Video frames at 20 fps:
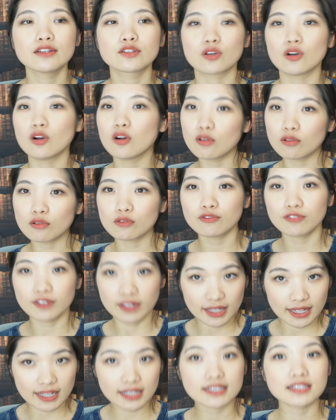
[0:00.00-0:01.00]
So
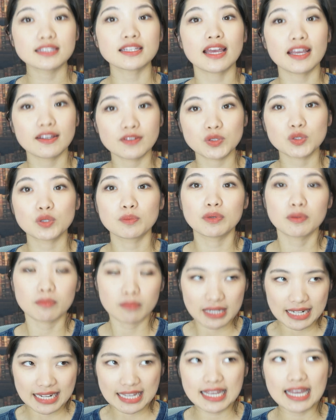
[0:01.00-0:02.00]
hopefully saves you a bit
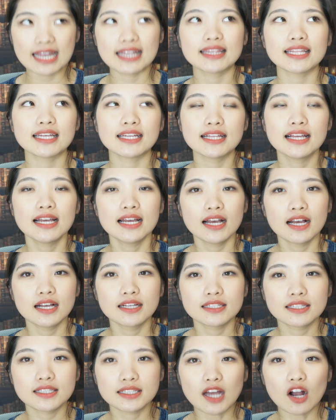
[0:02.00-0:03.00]
money. And then
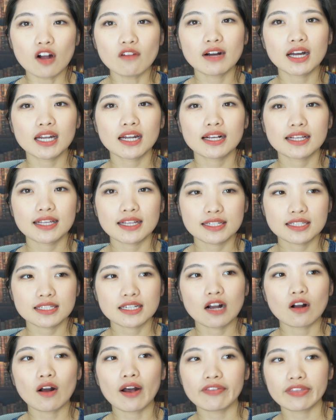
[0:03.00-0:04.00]
Stylevana,
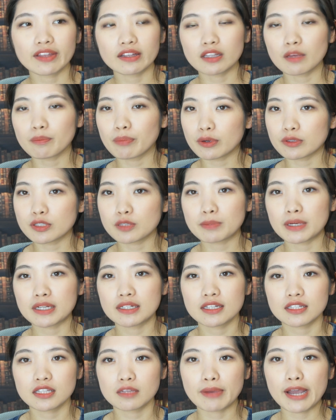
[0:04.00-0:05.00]
Yesstyle, I think they both
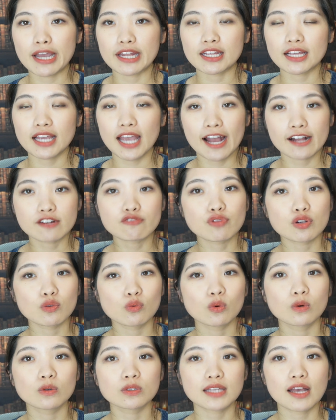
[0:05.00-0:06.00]
participate in cash
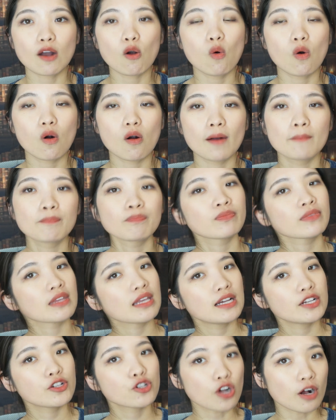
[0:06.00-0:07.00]
rewards or
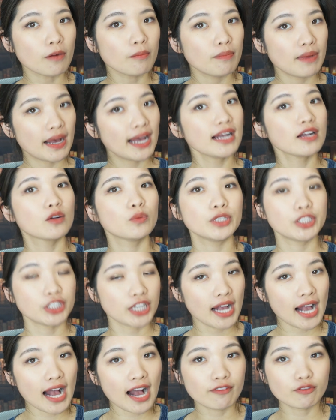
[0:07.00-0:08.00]
shop back, which I
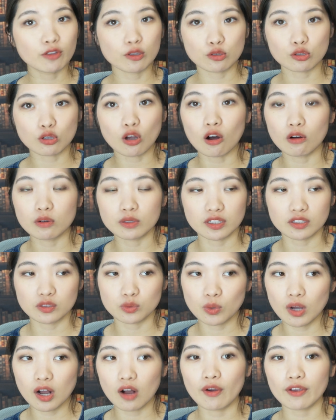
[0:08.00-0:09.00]
have those codes as
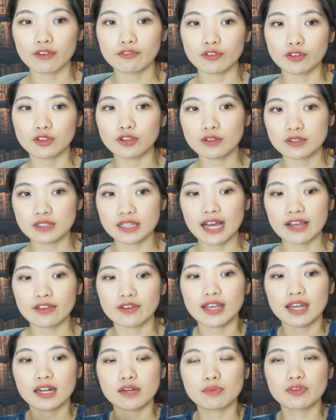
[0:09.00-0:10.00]
well. If you use that,
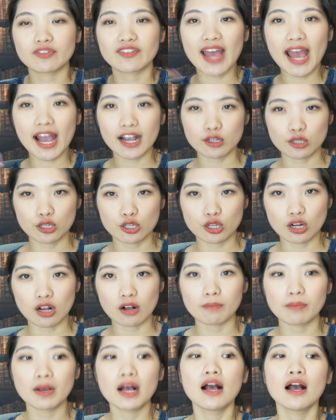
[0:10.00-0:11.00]
you get a bit of extra
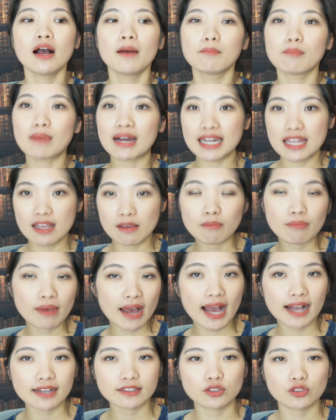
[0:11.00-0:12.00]
shop money
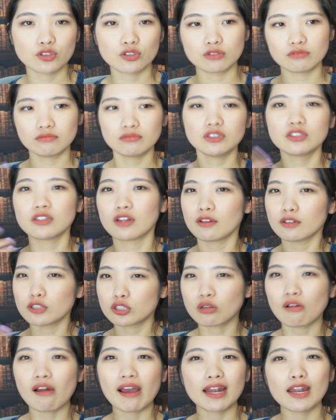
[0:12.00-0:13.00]
back. So you know,
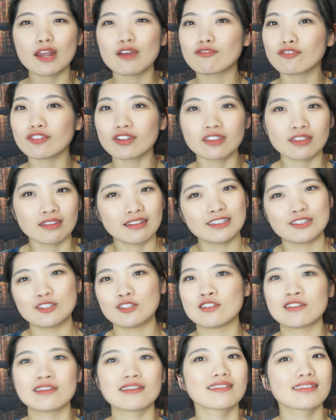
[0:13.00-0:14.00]
trying everything
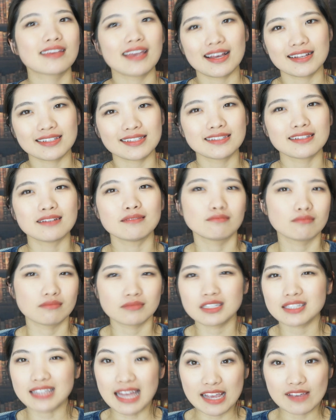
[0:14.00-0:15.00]
to get some
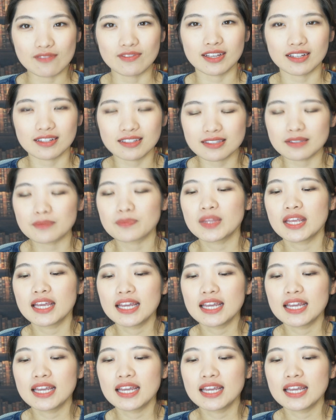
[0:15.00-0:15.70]
savings.